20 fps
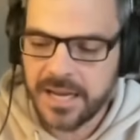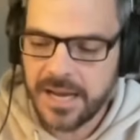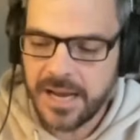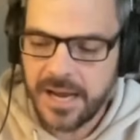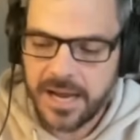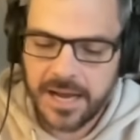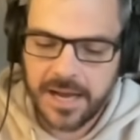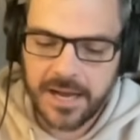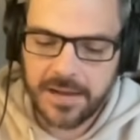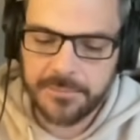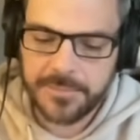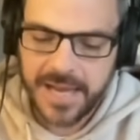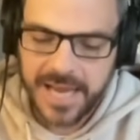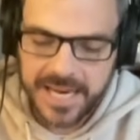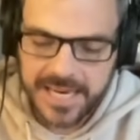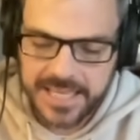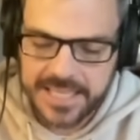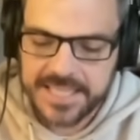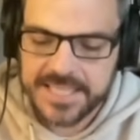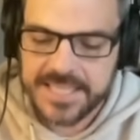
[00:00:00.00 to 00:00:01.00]

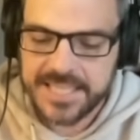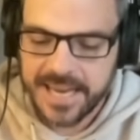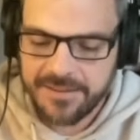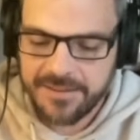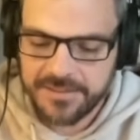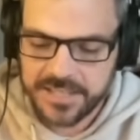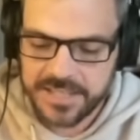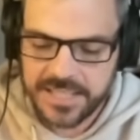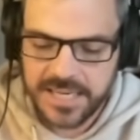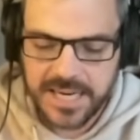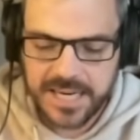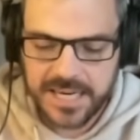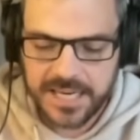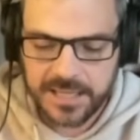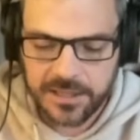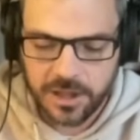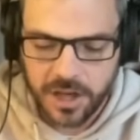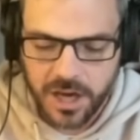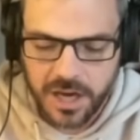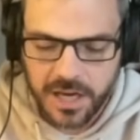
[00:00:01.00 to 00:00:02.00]
And it's devastating
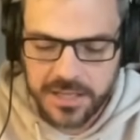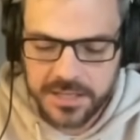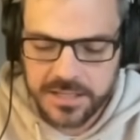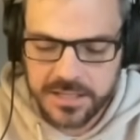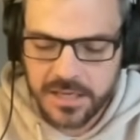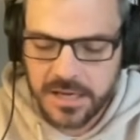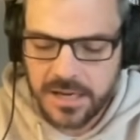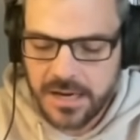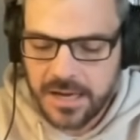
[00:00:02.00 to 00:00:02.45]
loss.